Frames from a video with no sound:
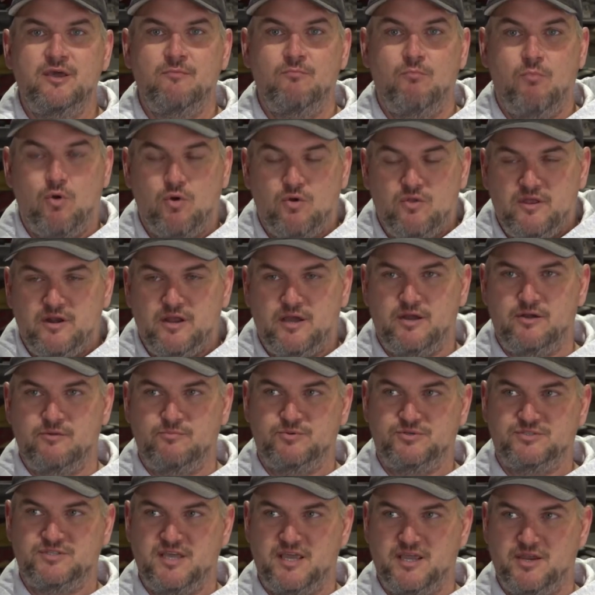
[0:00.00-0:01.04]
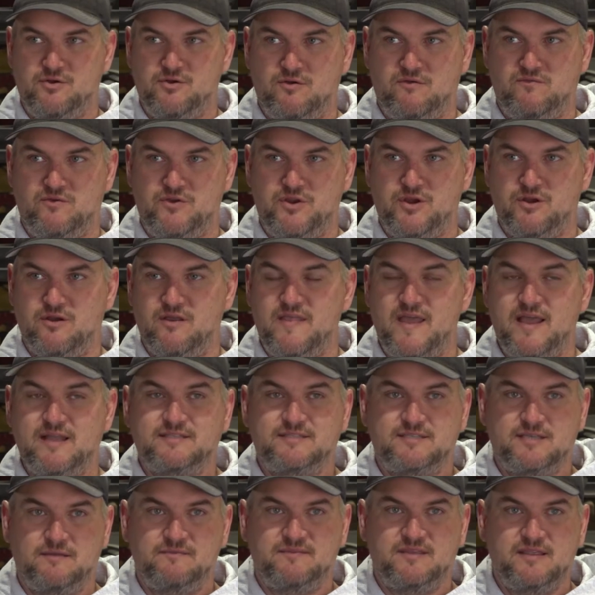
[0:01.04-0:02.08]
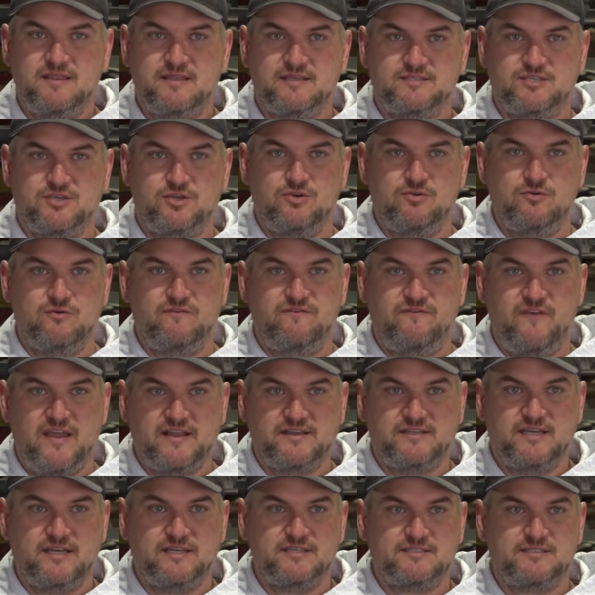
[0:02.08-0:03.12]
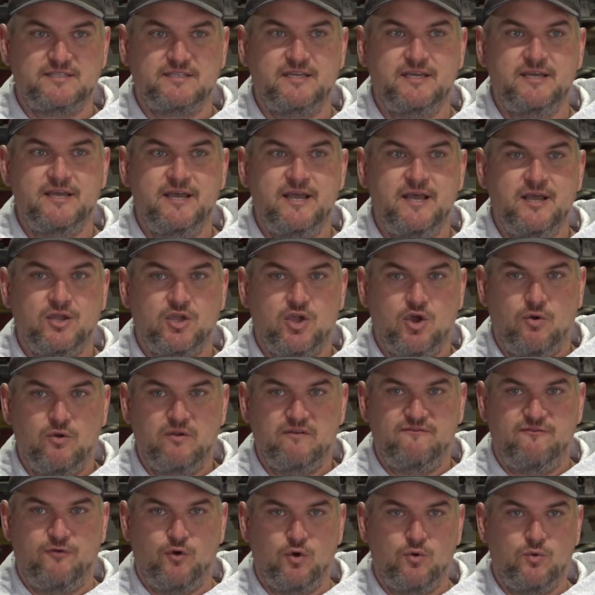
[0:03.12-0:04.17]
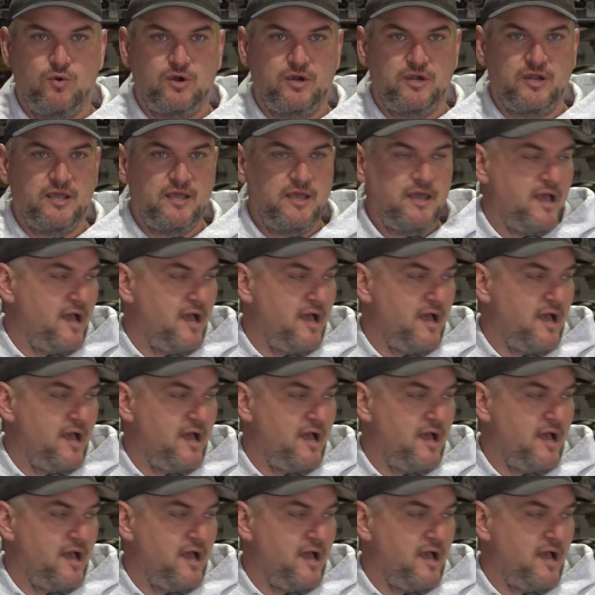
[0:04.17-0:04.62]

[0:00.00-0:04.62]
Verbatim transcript: more than 100% over year, and that's something that's going to affect us going forward.